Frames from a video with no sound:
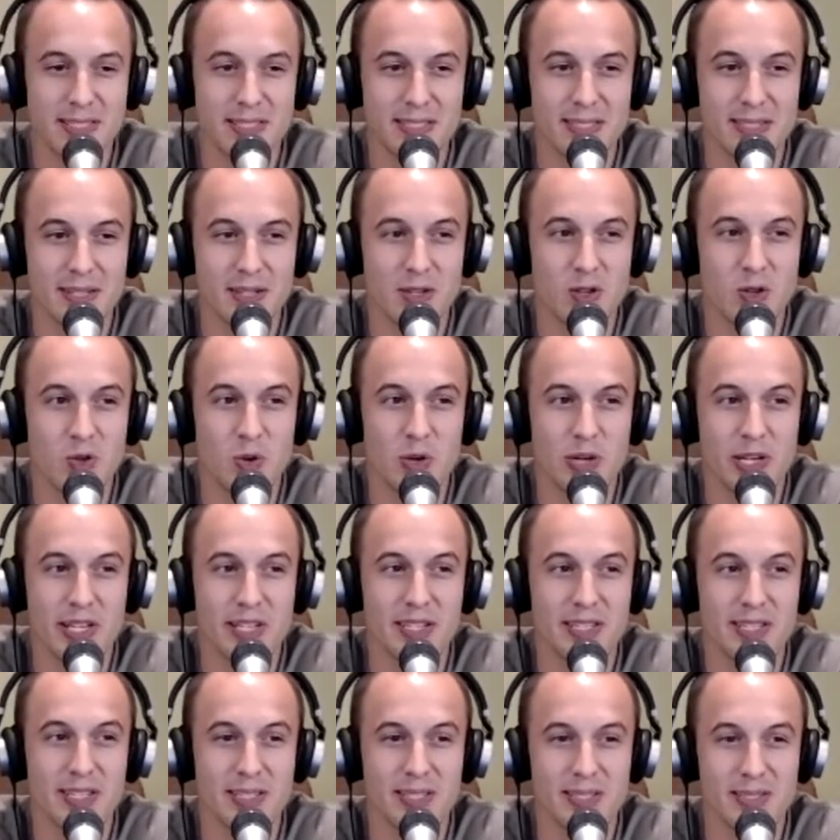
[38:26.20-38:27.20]

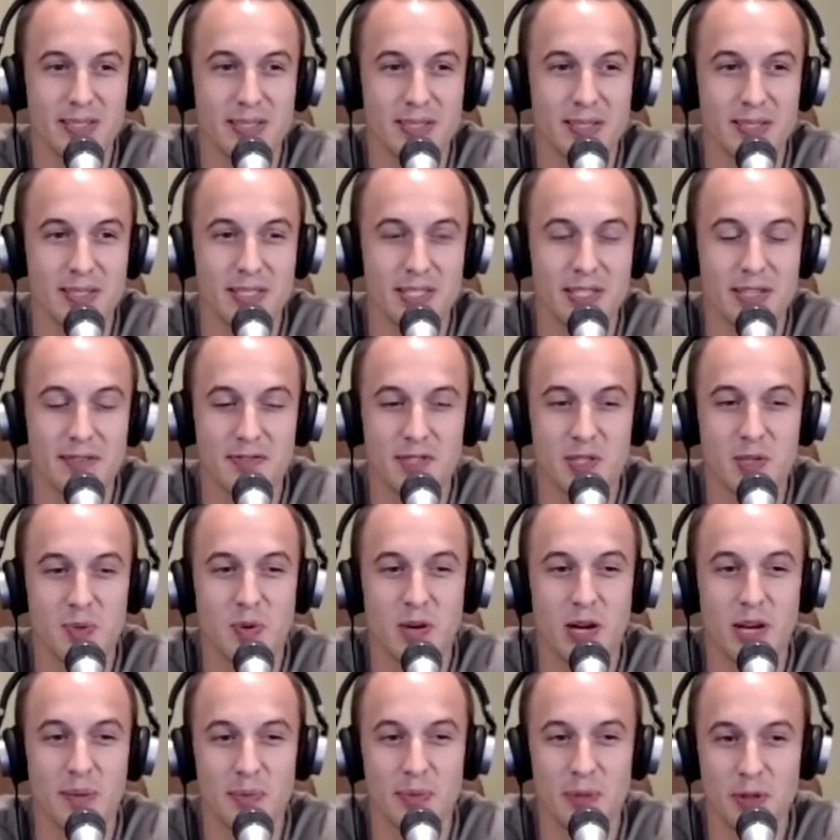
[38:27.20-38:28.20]
quick diff
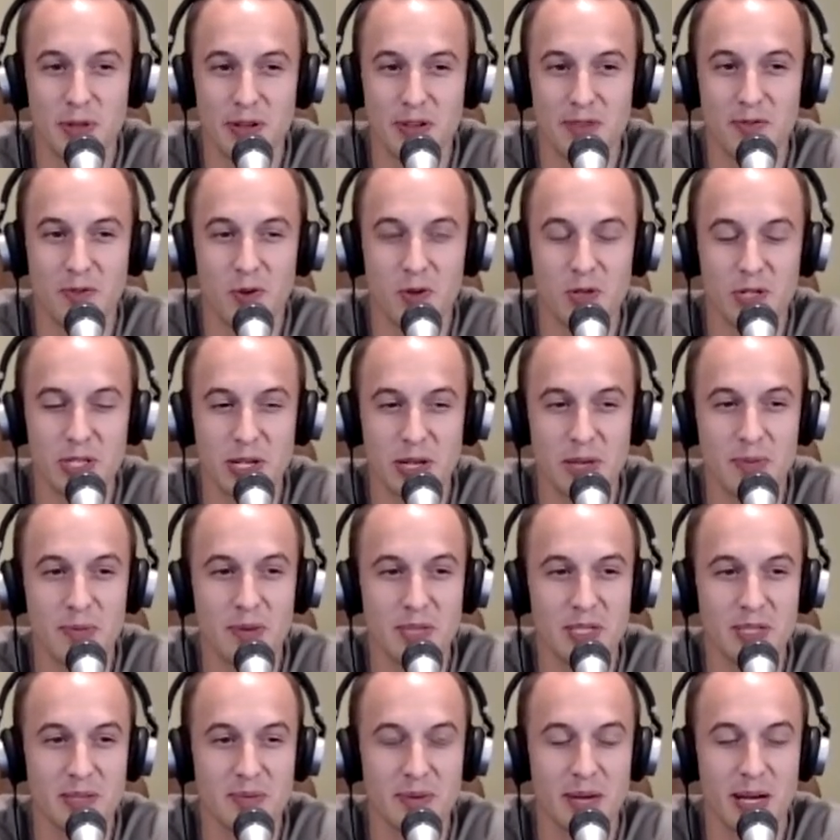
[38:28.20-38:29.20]
swap. They're like
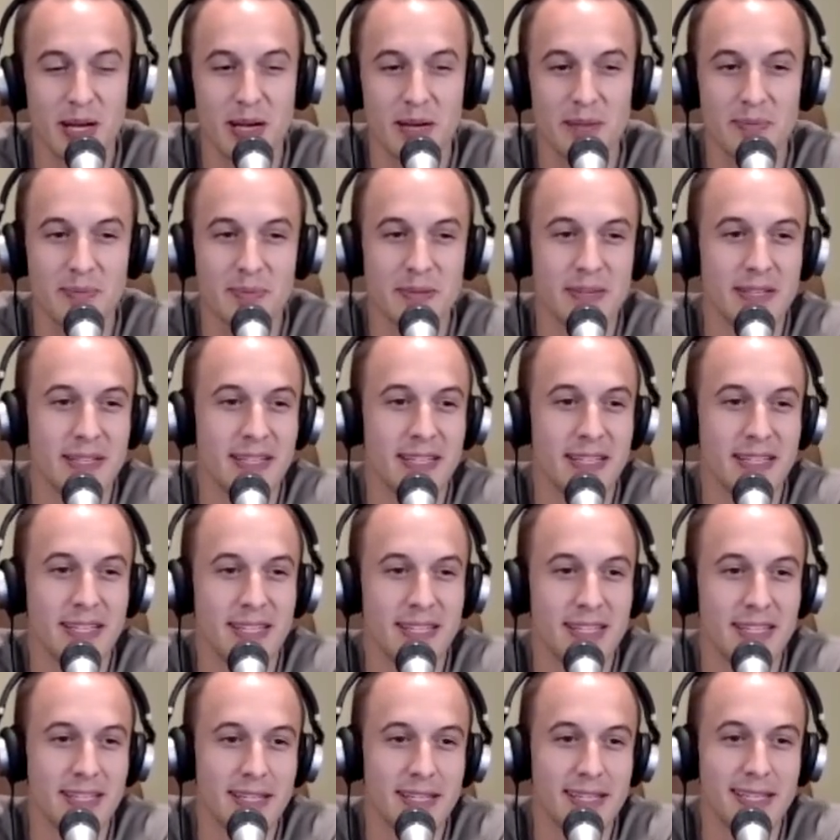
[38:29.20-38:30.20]
$1,400 a pop,
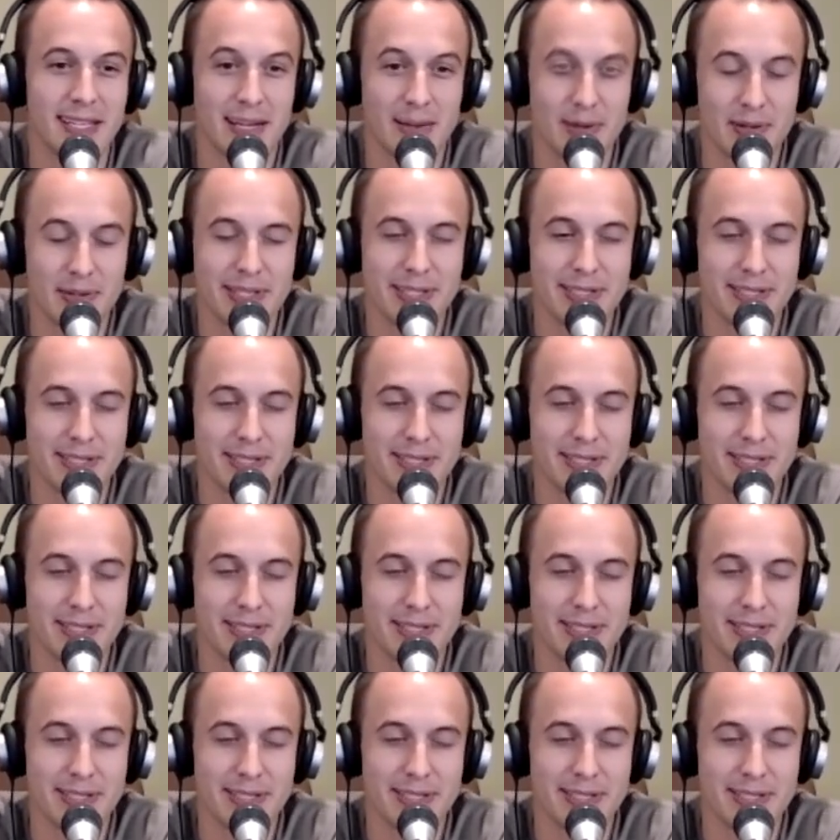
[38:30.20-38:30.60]
and I would need